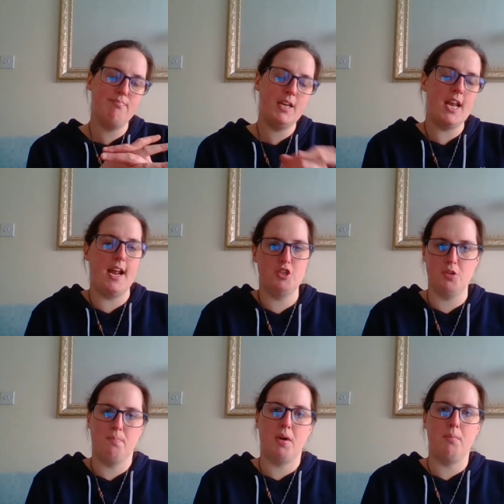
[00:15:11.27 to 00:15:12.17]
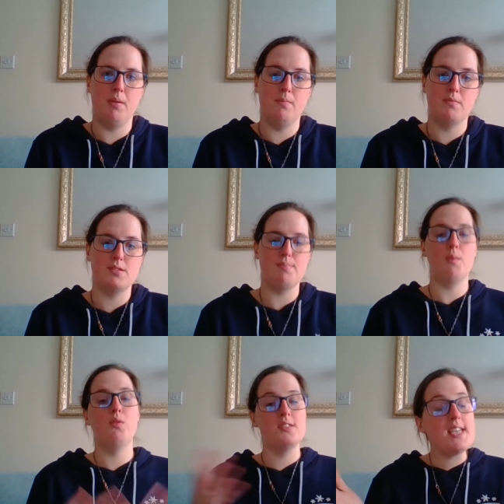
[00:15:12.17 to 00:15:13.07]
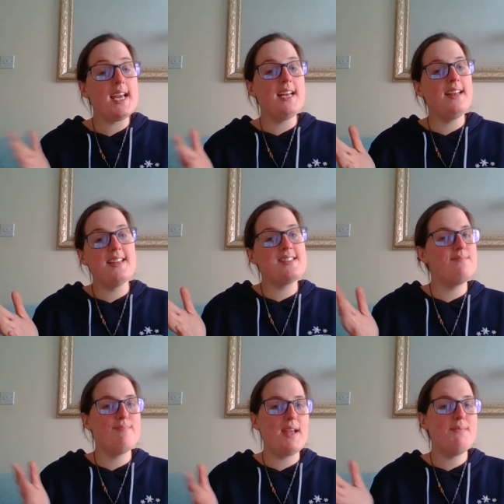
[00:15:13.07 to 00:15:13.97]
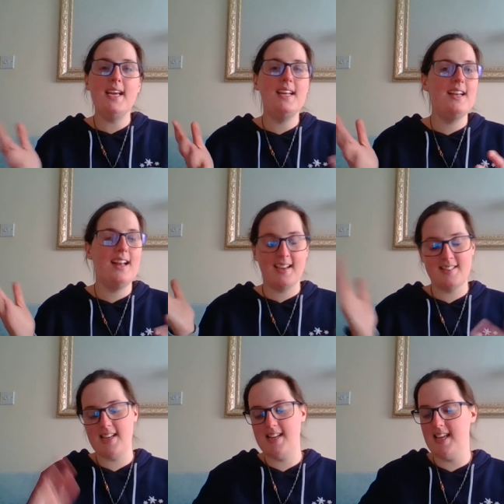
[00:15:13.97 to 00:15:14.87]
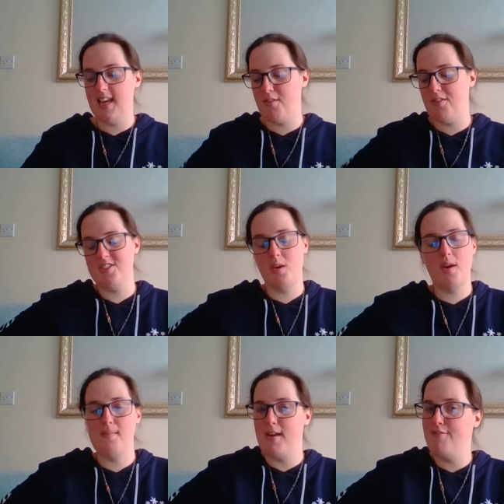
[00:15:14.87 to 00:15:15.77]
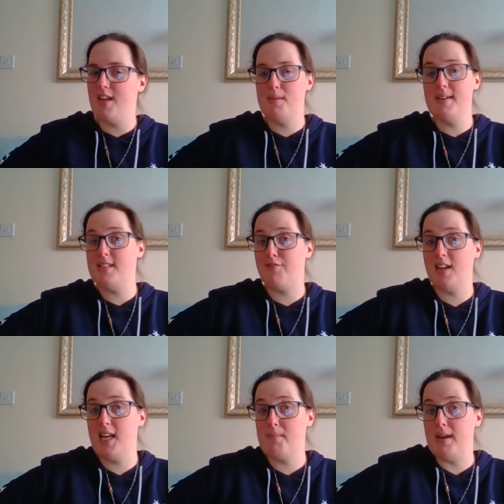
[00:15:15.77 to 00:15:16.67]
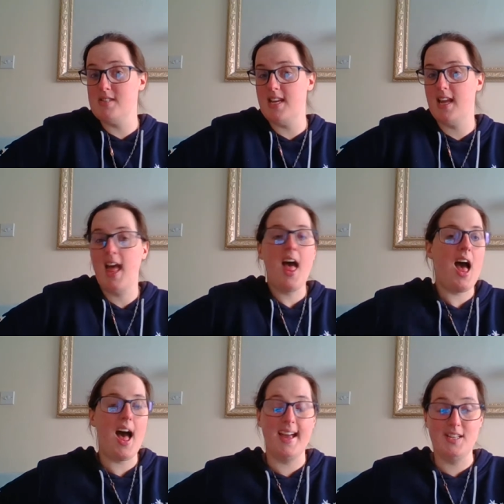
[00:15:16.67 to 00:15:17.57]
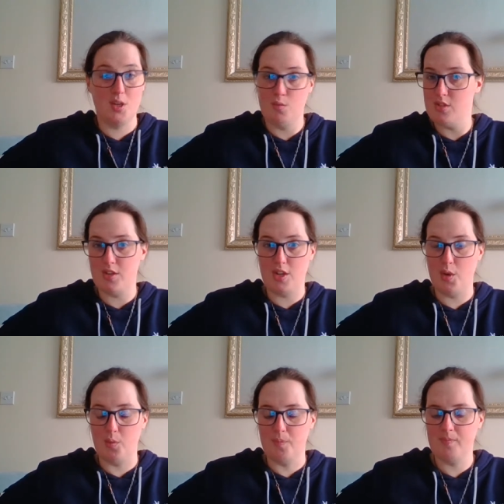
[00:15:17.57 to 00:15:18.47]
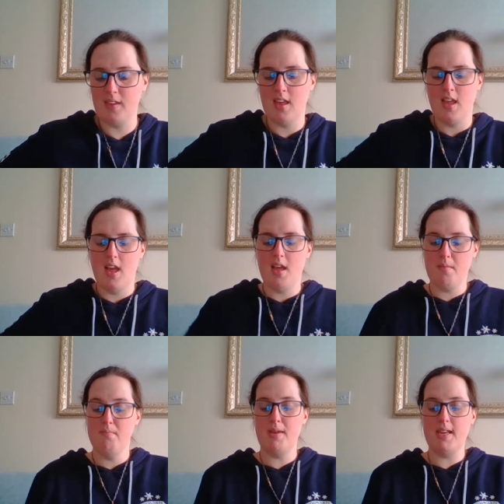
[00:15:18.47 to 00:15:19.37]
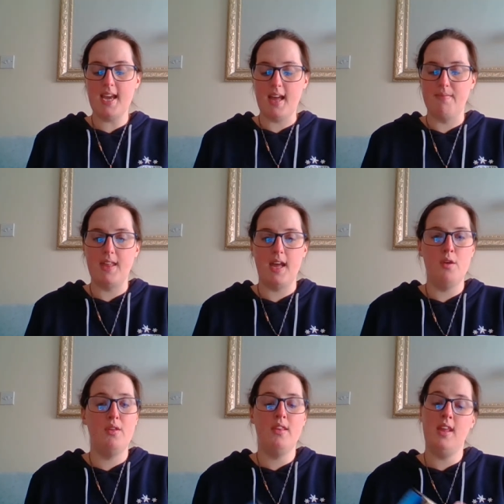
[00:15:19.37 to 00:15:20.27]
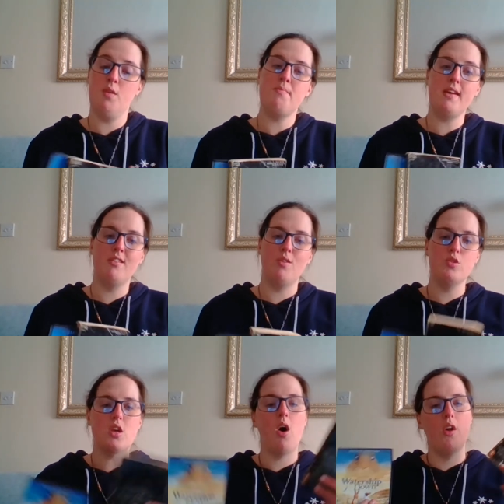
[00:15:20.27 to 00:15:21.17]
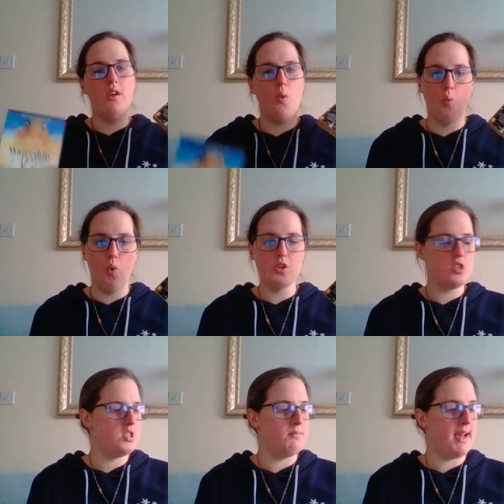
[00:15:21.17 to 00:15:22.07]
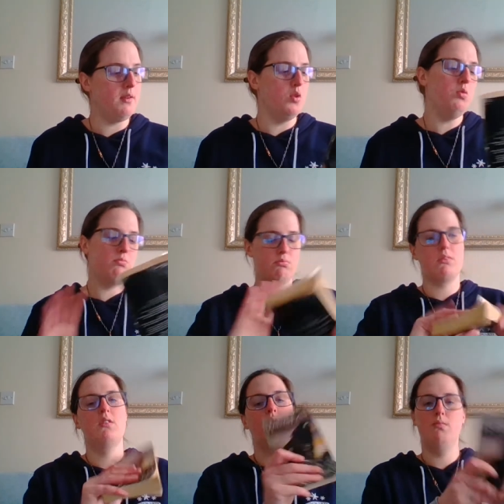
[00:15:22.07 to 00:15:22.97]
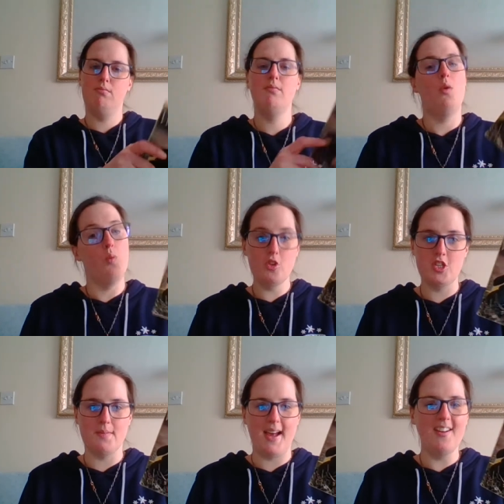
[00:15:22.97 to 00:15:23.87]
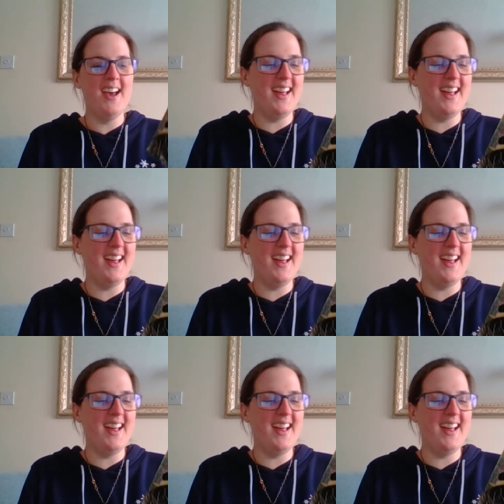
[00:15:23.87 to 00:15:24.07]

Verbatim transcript: connection problems, but we'll see in this maybe like I said a year or so I might feel a bit differently about it. I don't know. But yeah, they, they were my thoughts on Watership Down. Ooh, Watership Down,